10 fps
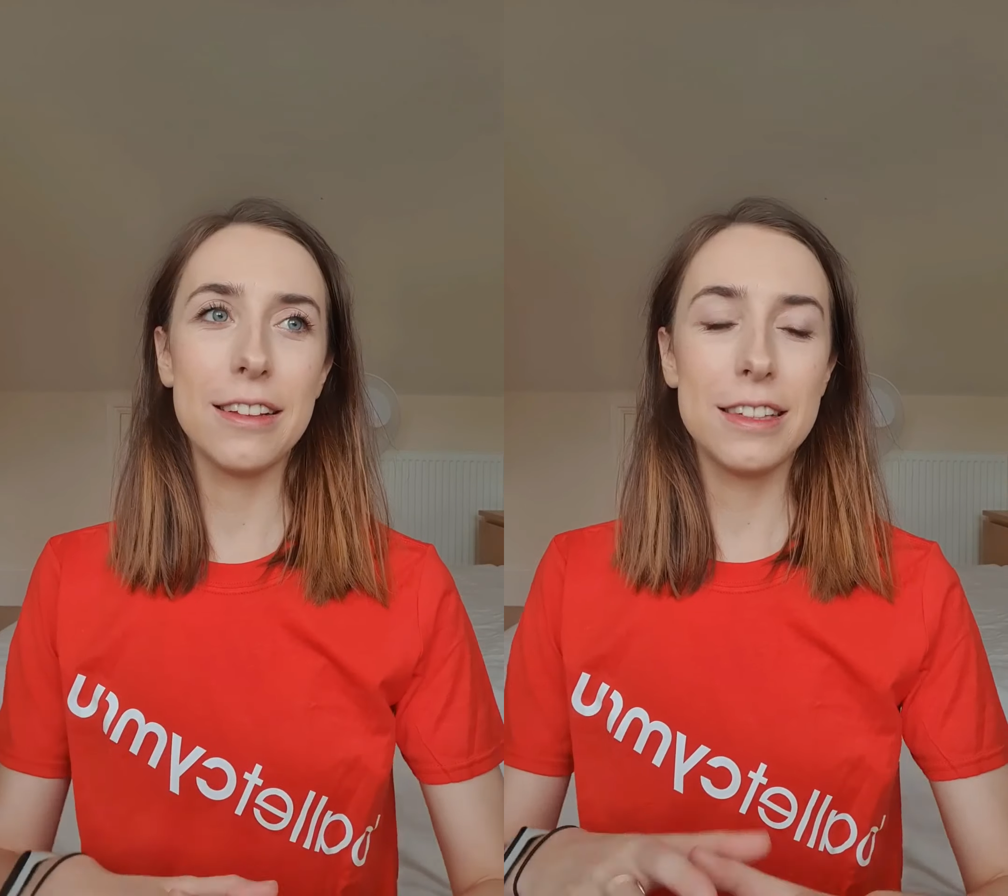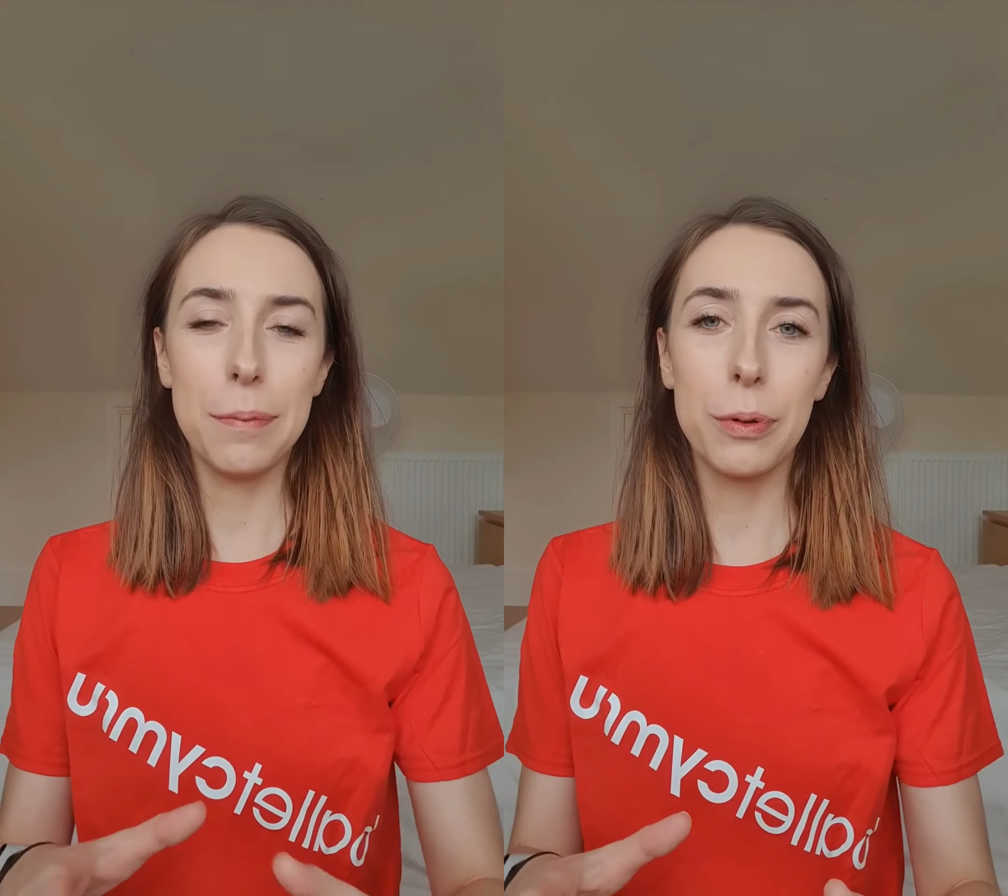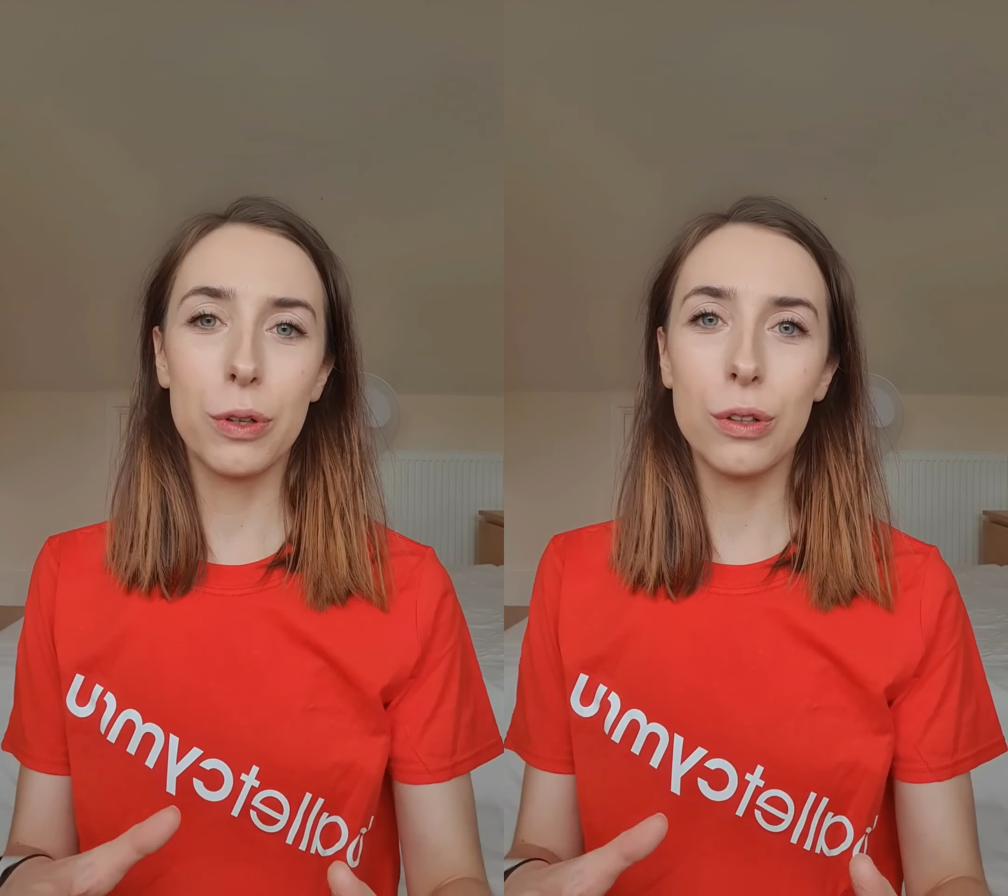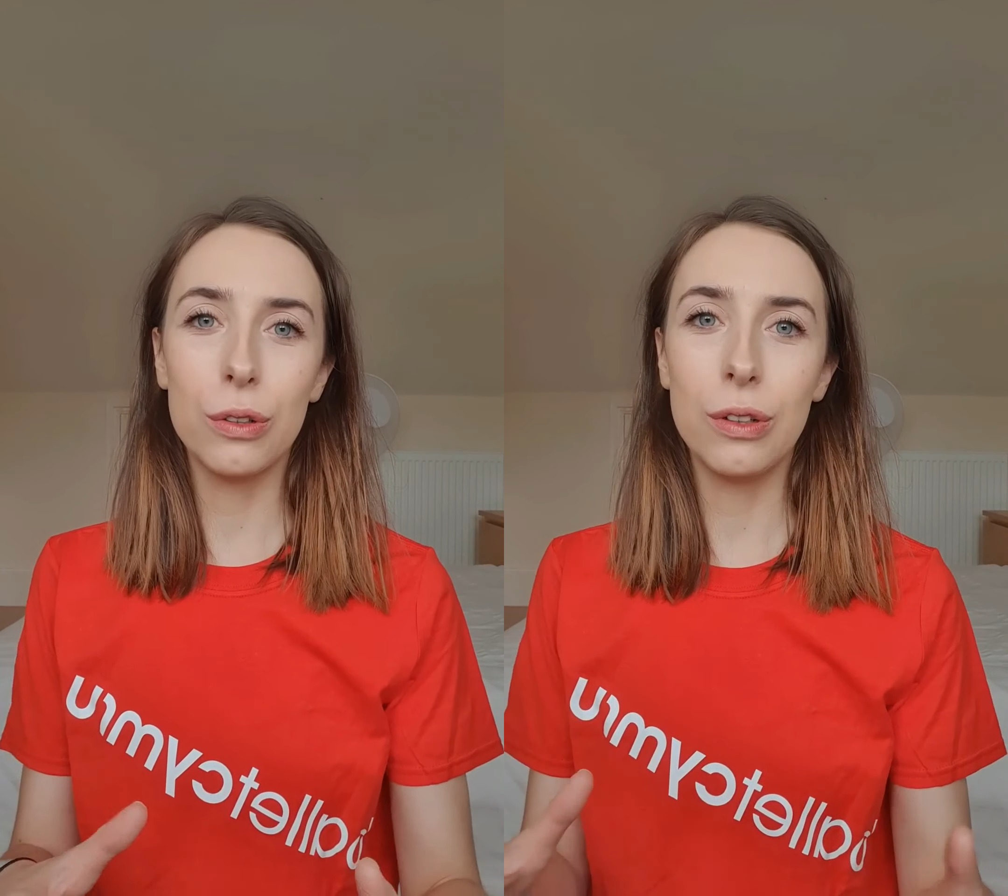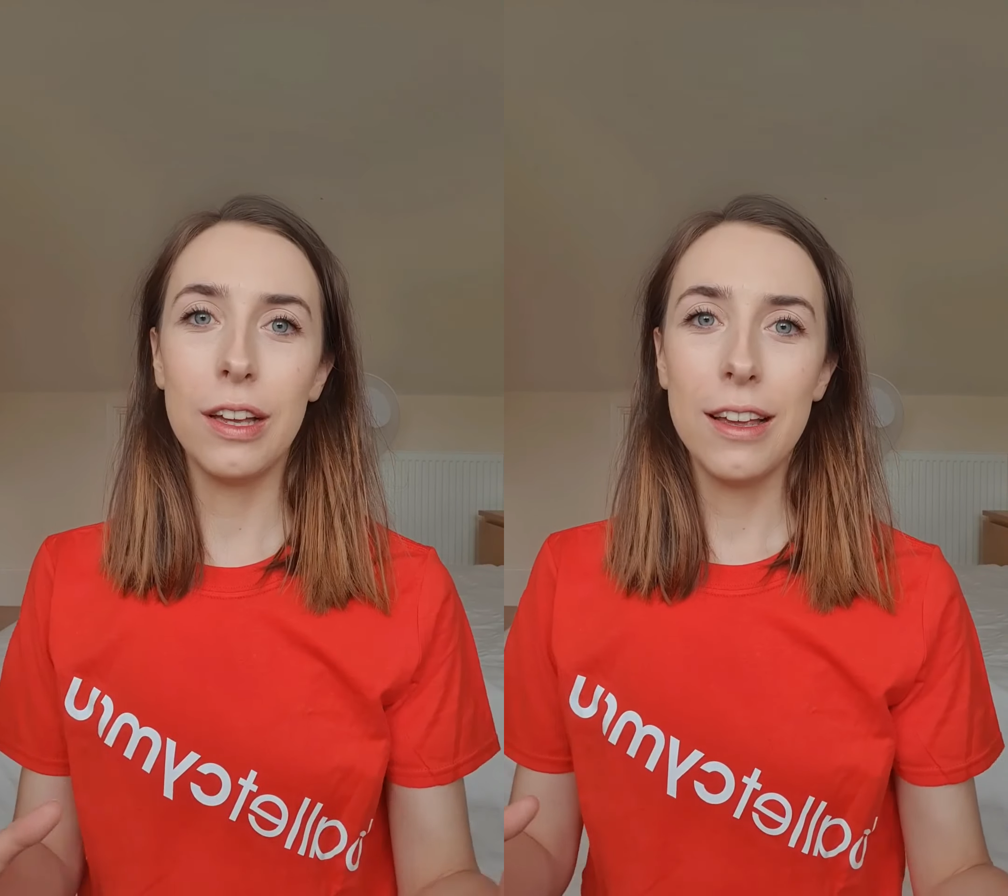
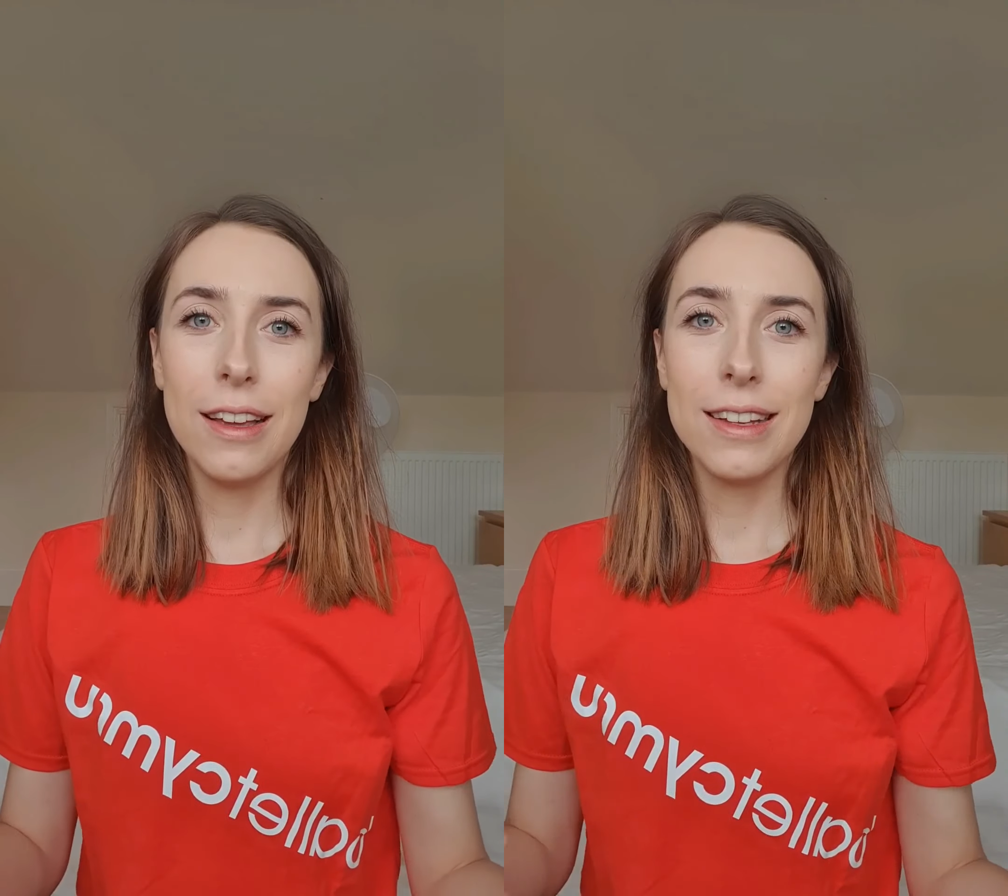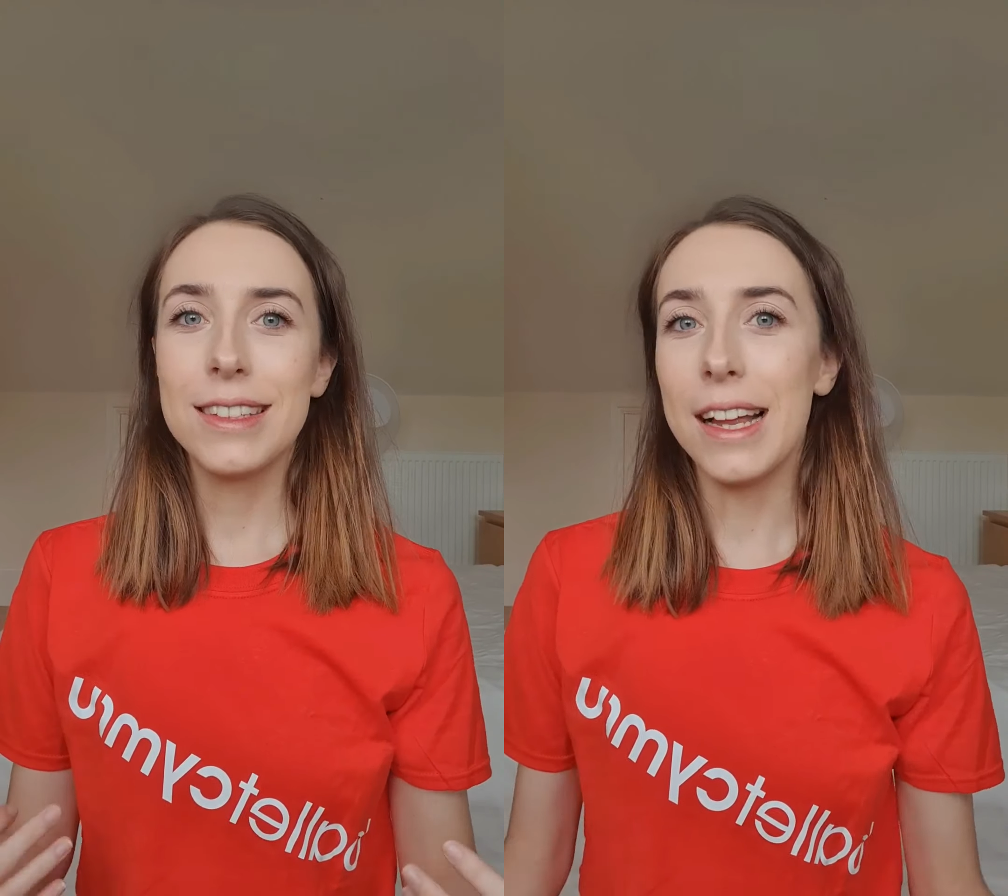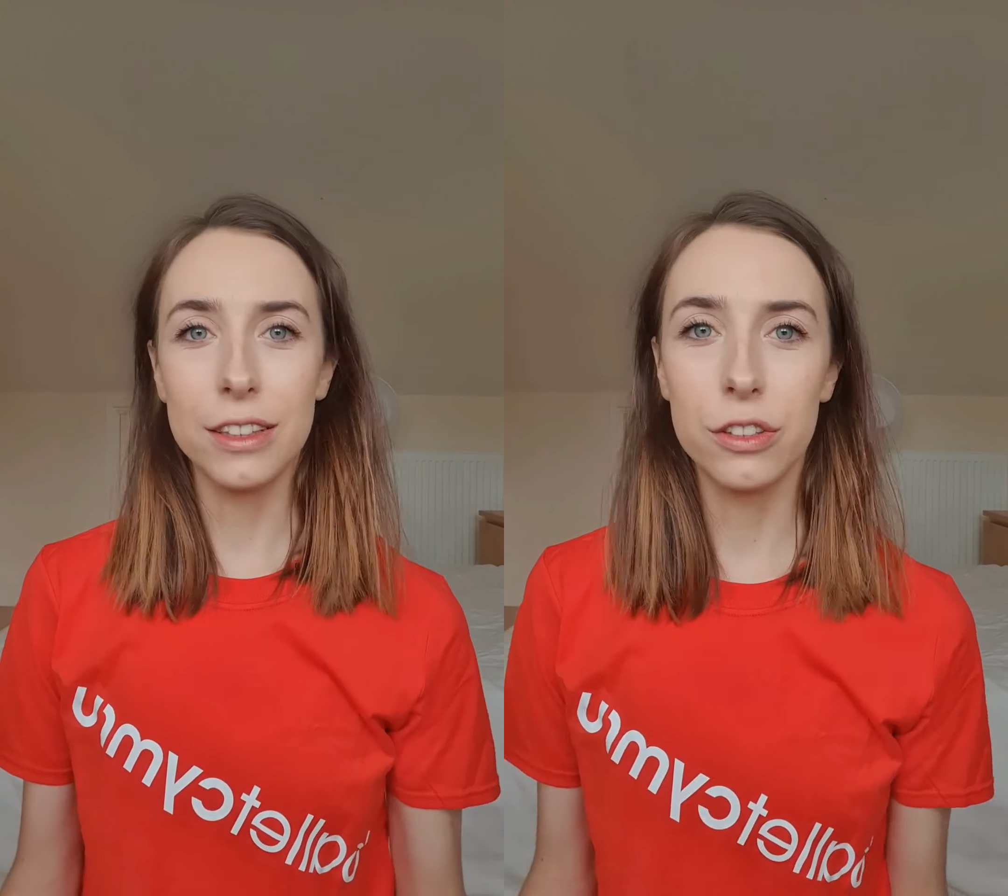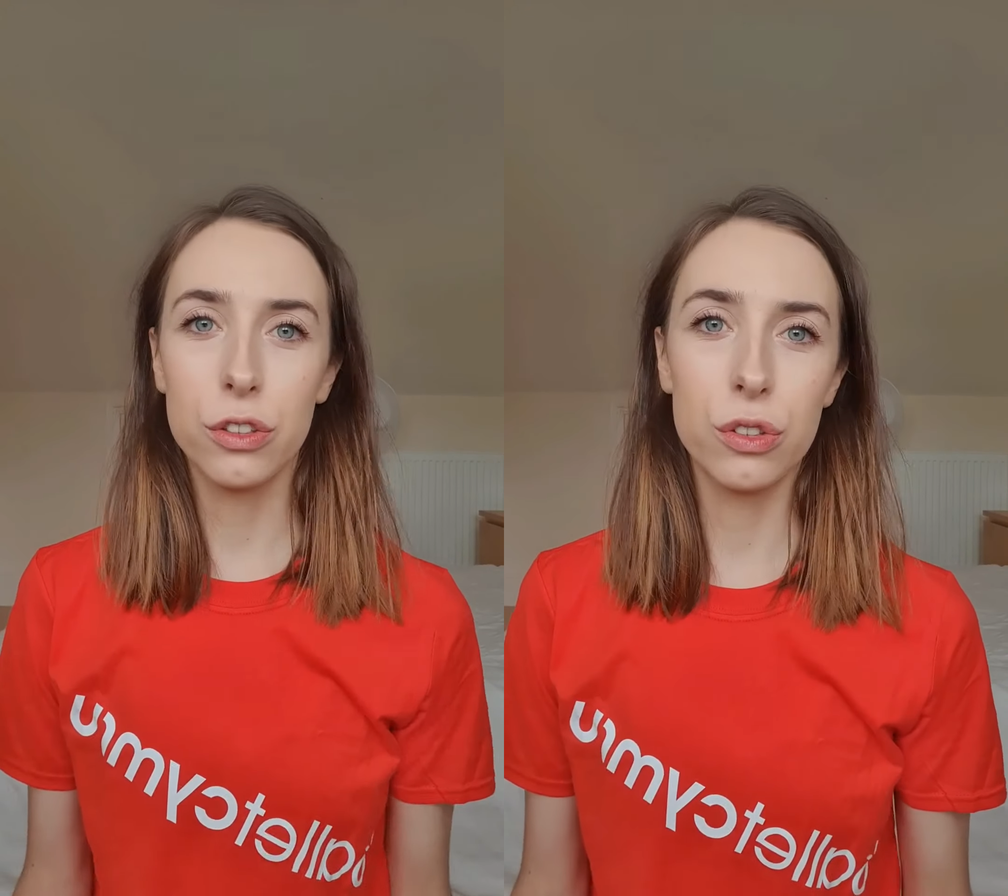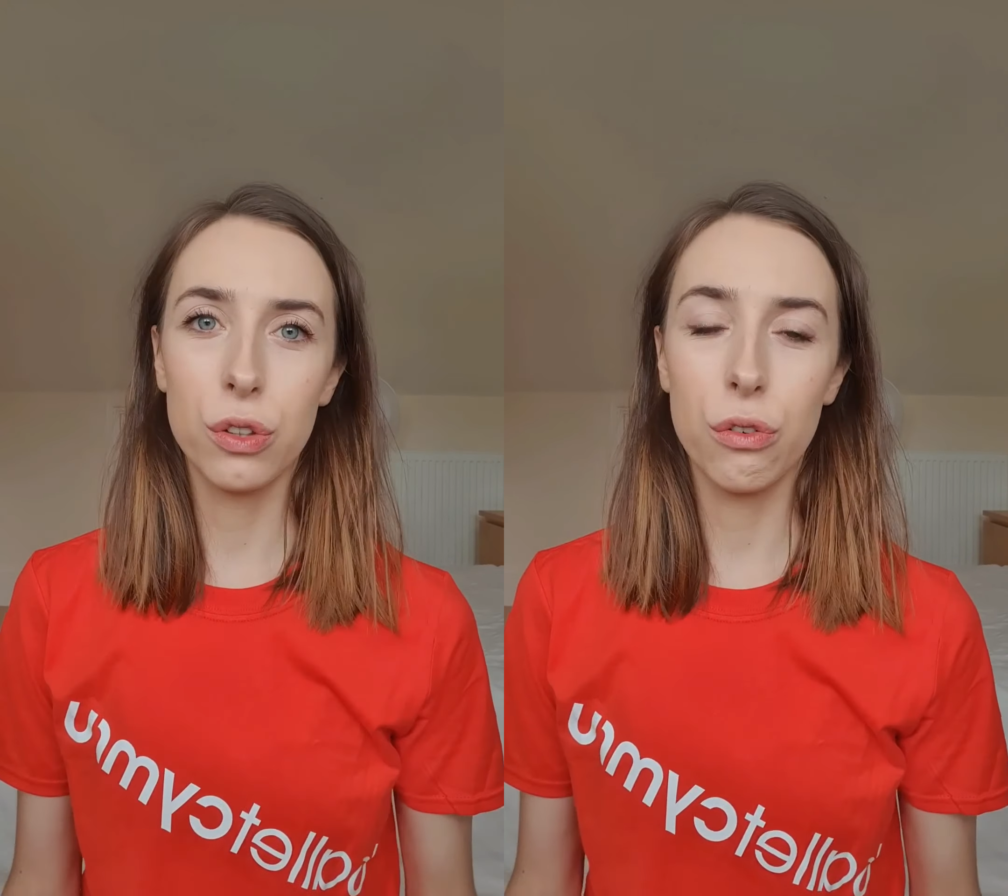typical dancer
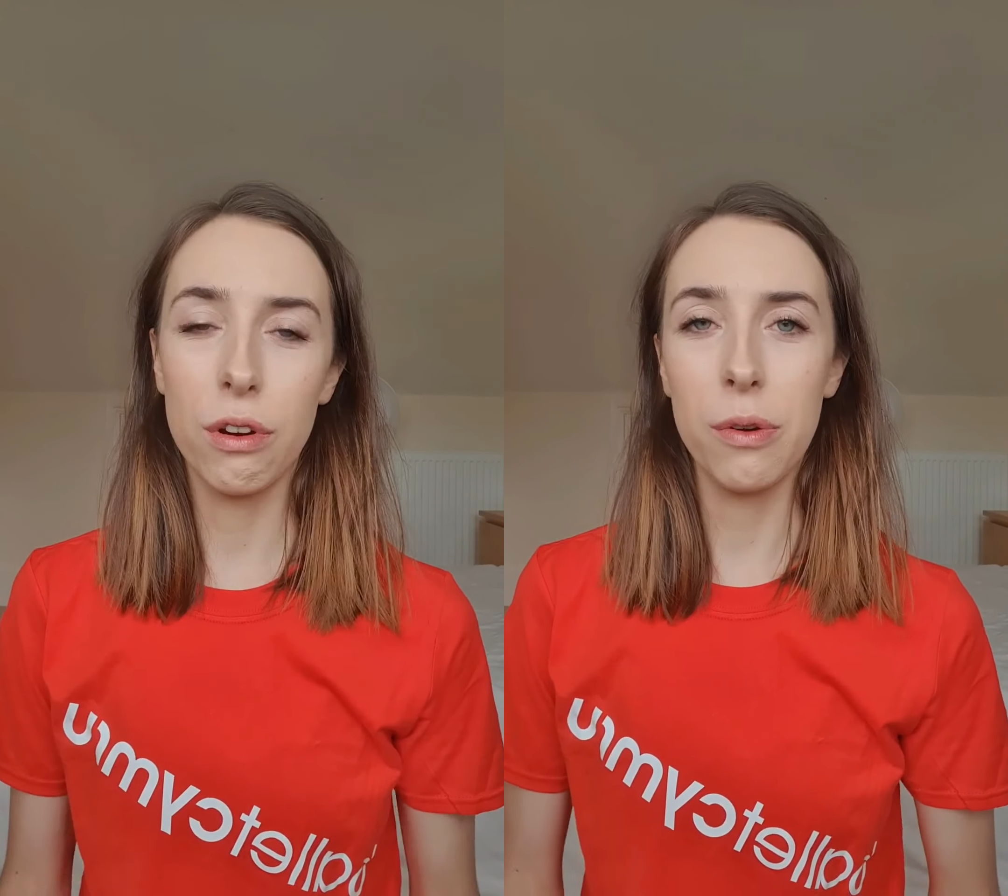story